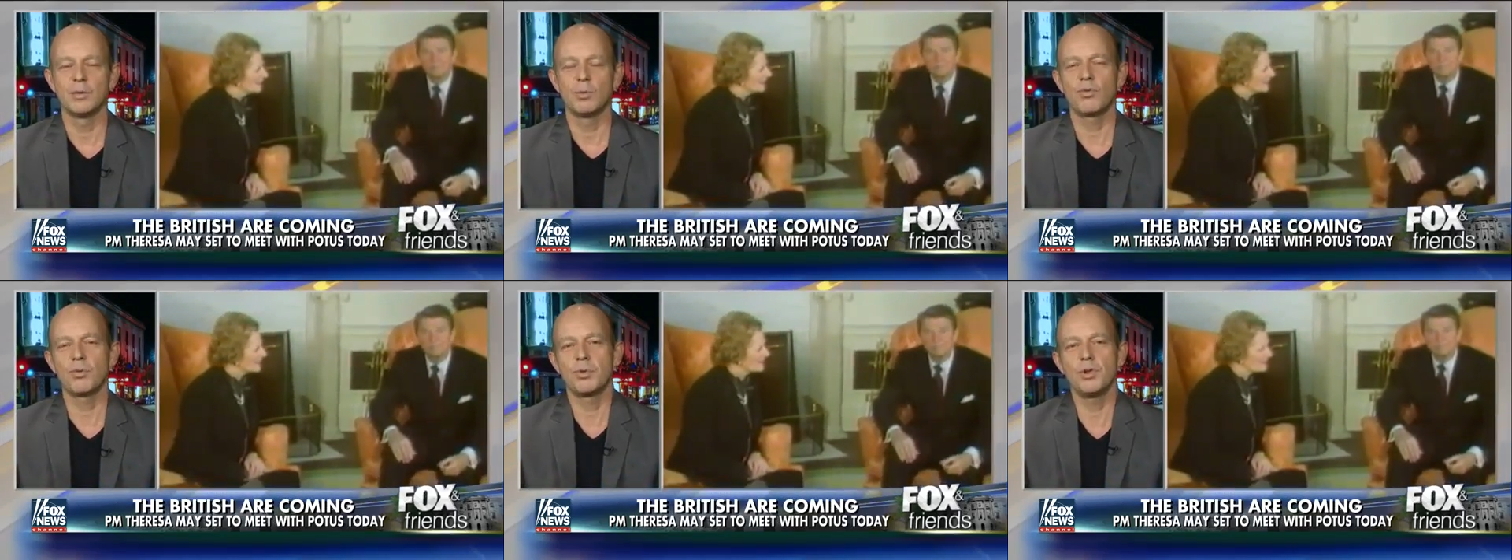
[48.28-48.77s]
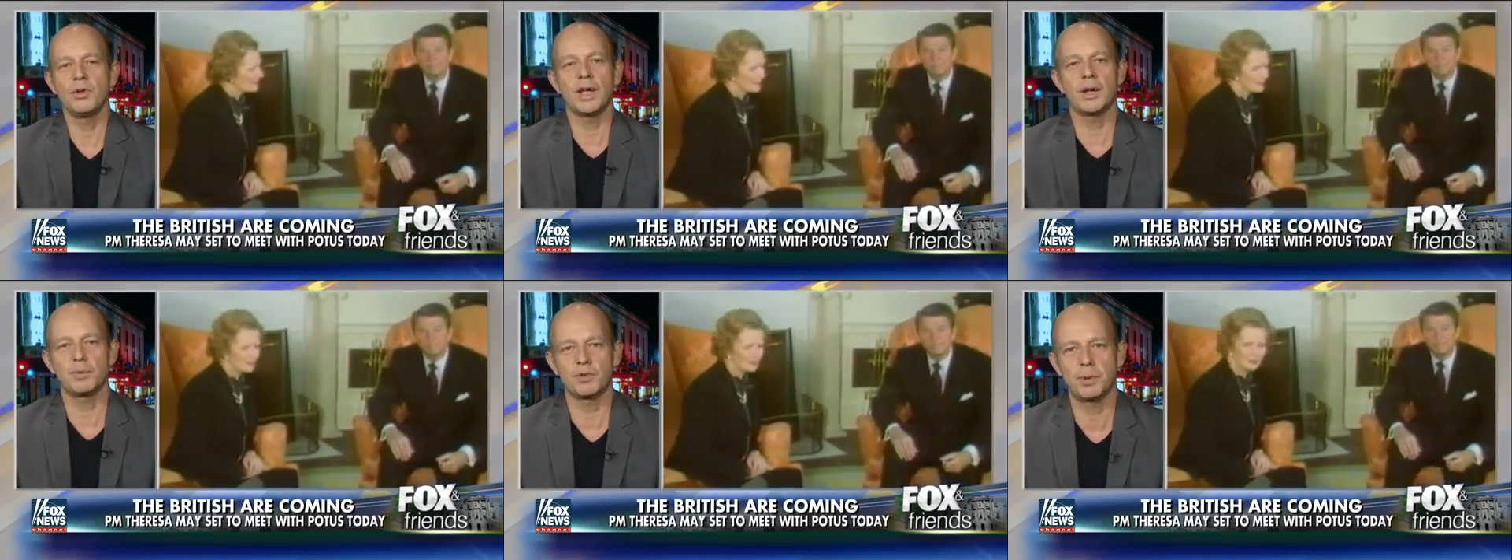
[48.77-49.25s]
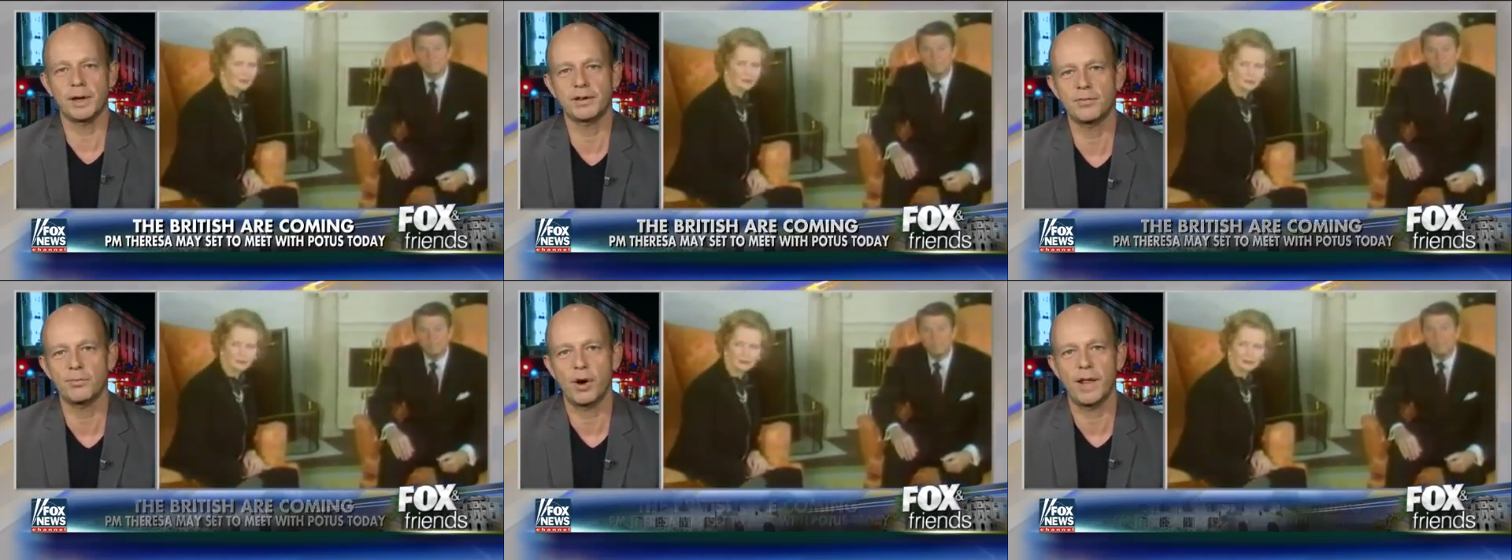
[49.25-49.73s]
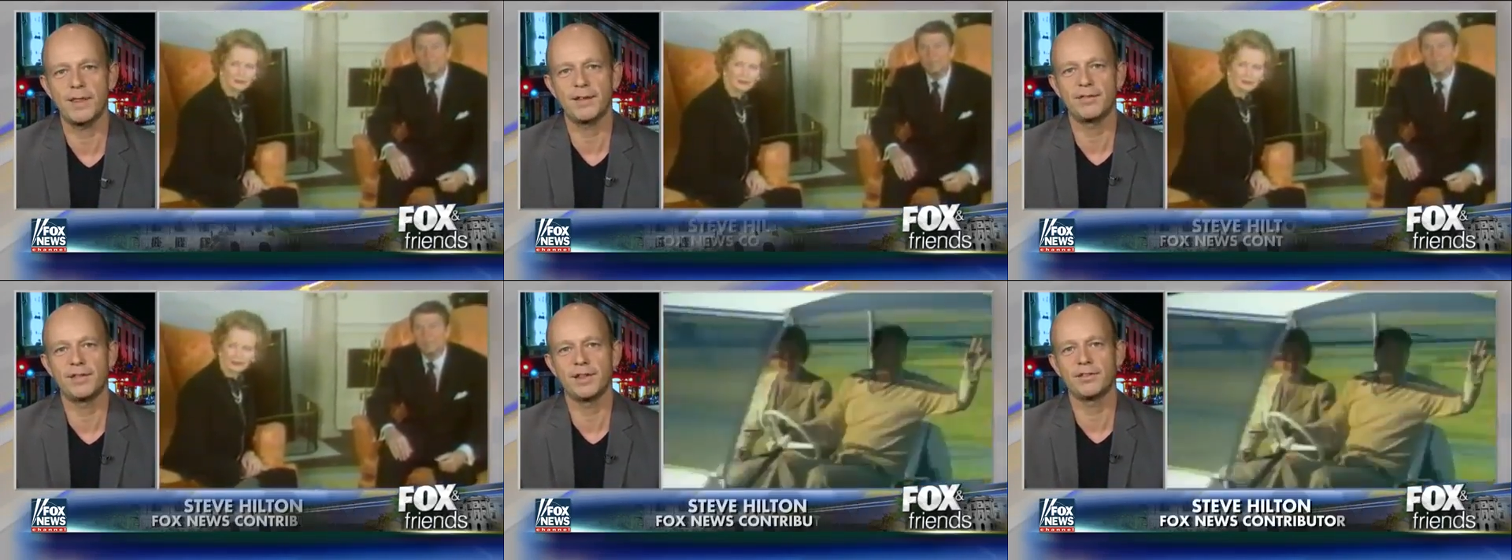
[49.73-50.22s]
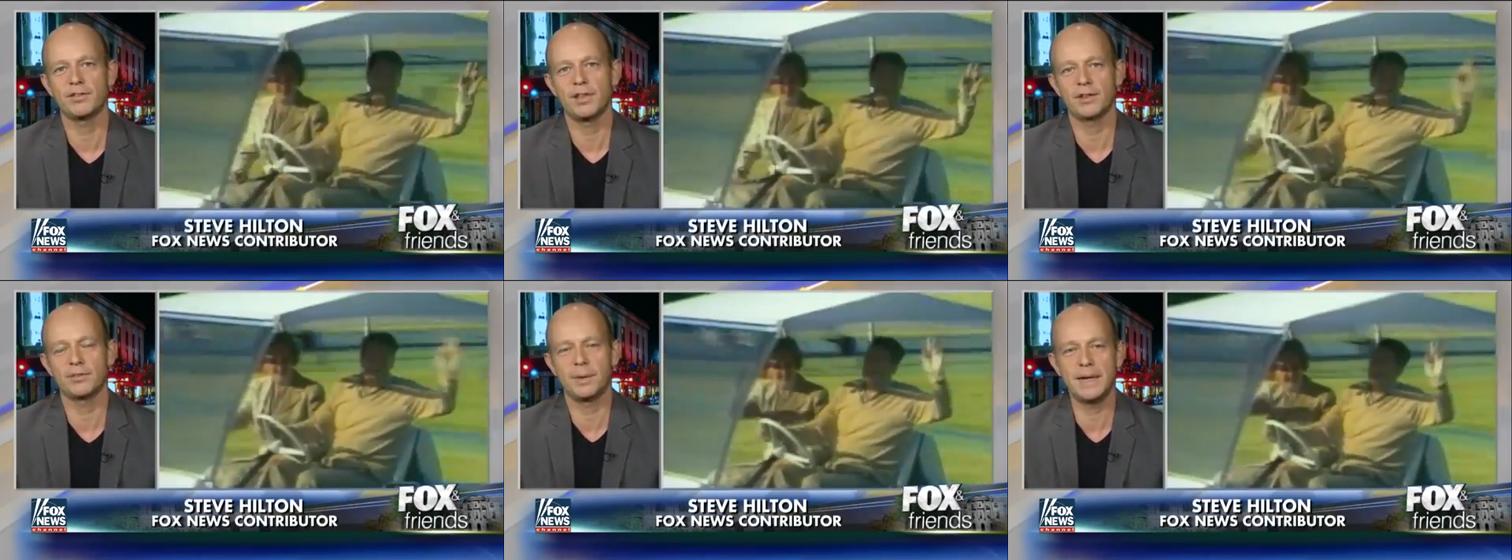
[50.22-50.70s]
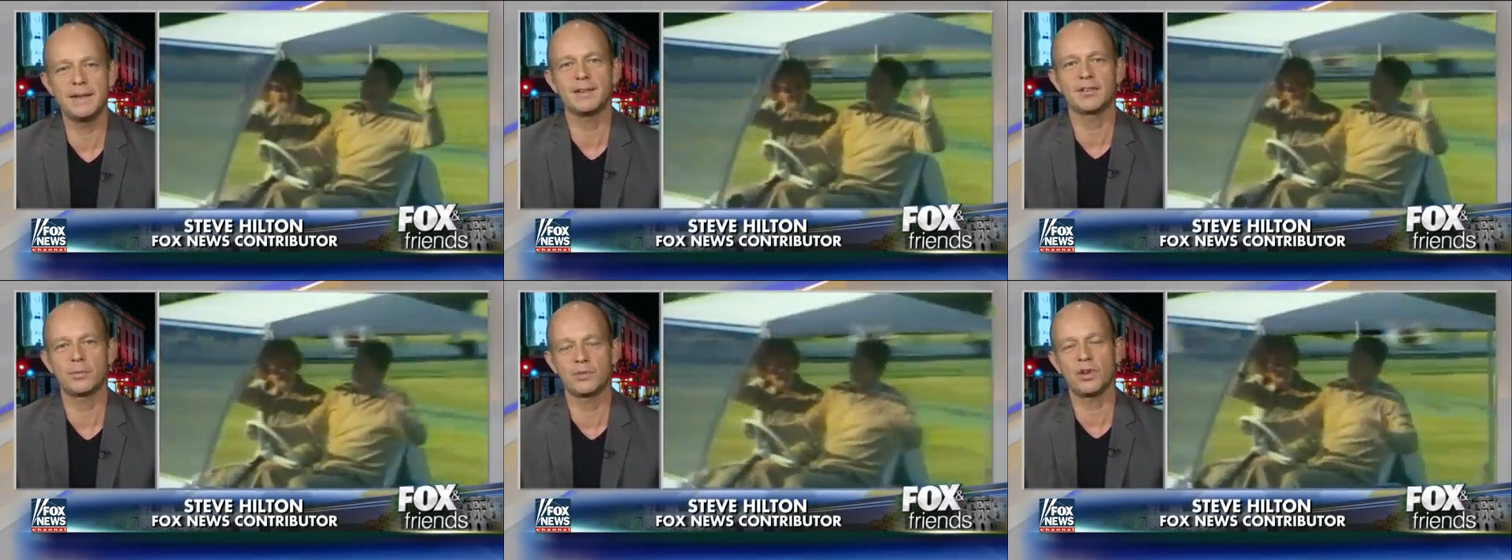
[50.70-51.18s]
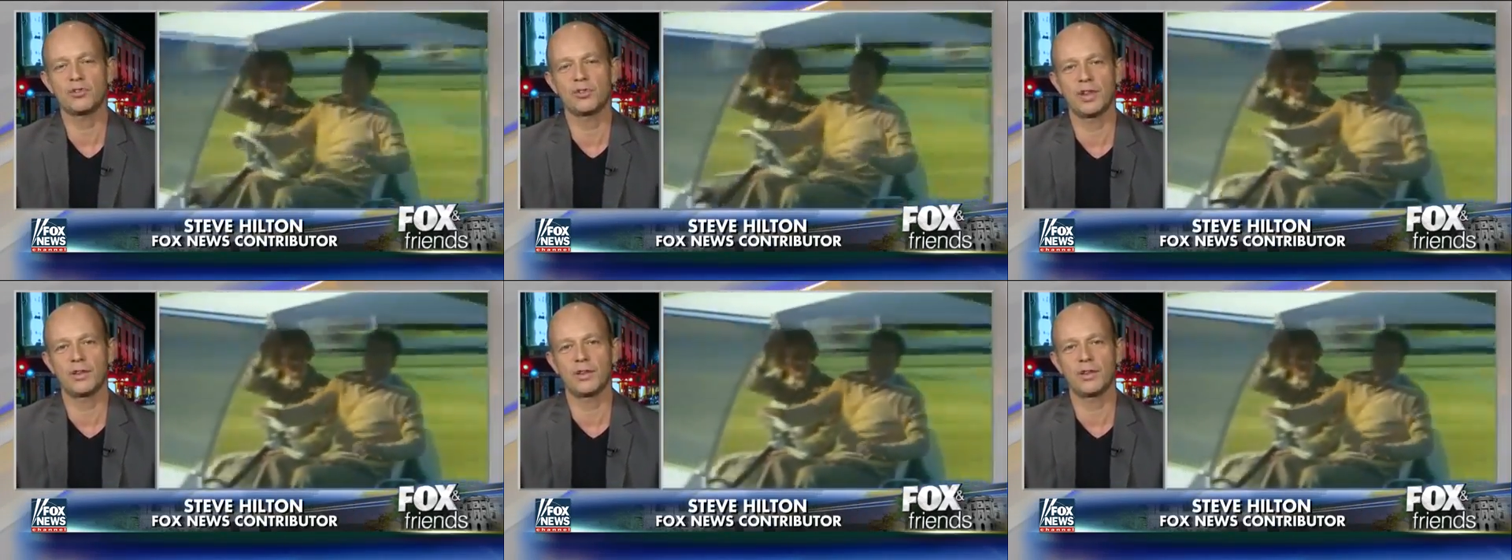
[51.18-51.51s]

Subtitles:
Well, from the UK perspective, Brian, there's been this obsession.